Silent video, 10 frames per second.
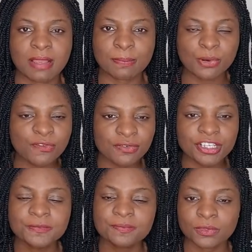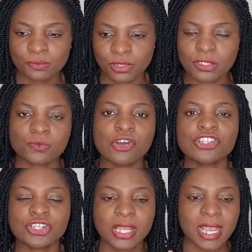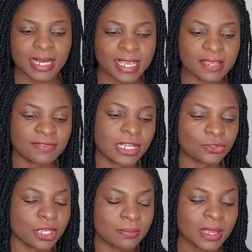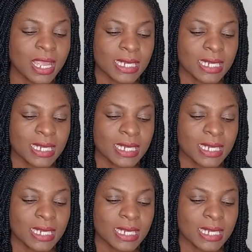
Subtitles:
I pray over it with a squash, and I give that to him.